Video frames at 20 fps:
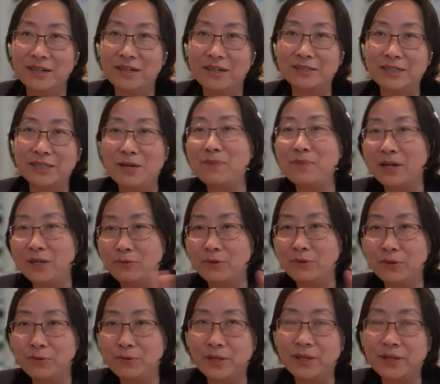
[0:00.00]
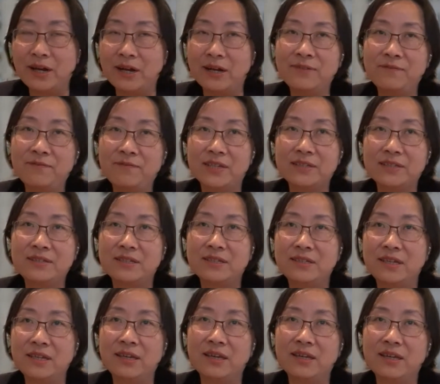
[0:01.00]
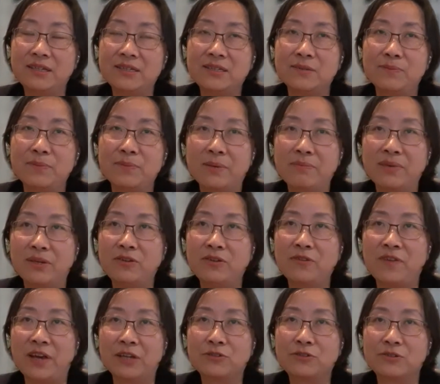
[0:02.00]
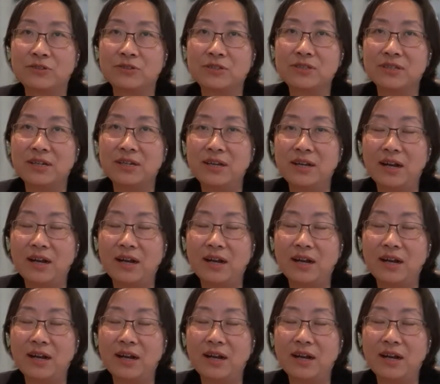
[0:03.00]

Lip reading: And by the way, we're not invested in any cement manufacturers